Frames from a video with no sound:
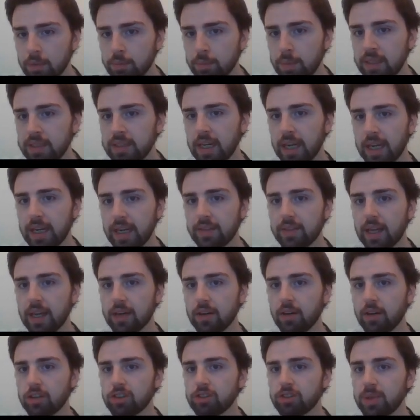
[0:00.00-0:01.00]
be saying that
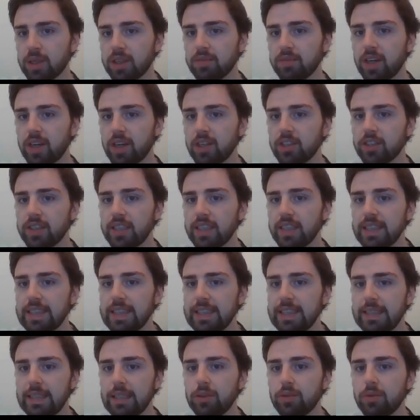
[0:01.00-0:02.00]
cost per conversion is
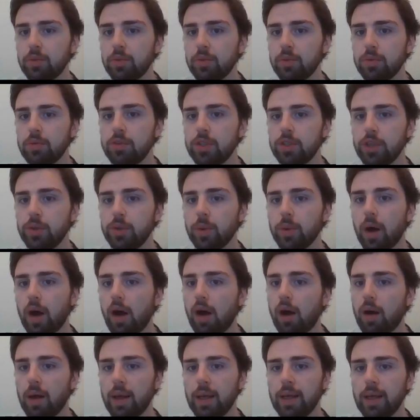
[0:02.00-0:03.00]
still too
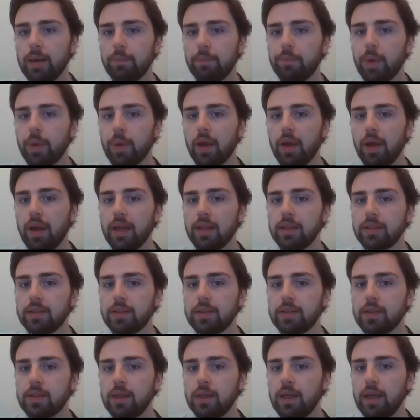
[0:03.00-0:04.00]
high, but
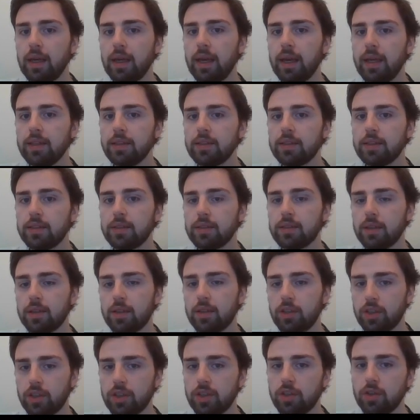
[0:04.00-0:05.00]
it's
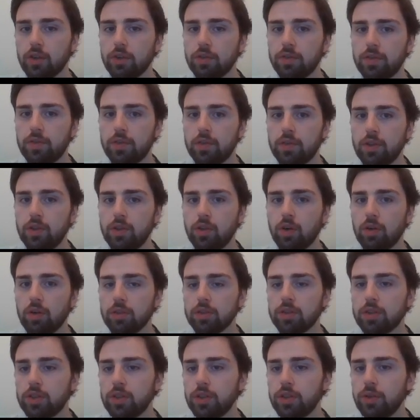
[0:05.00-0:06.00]
good enough not
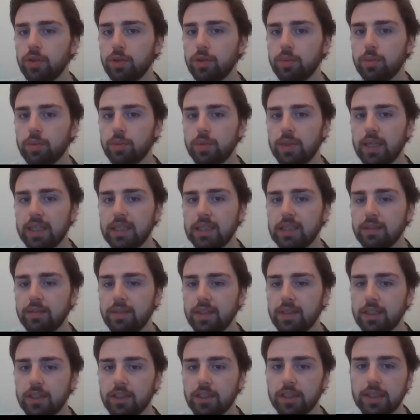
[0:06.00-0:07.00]
to
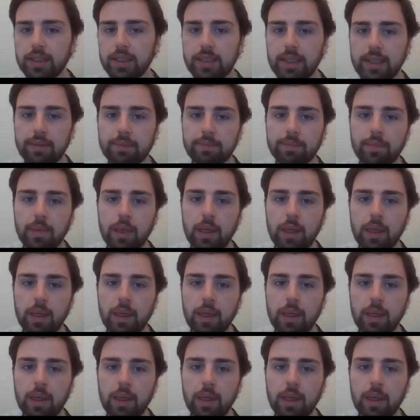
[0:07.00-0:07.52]
negatively adjust it.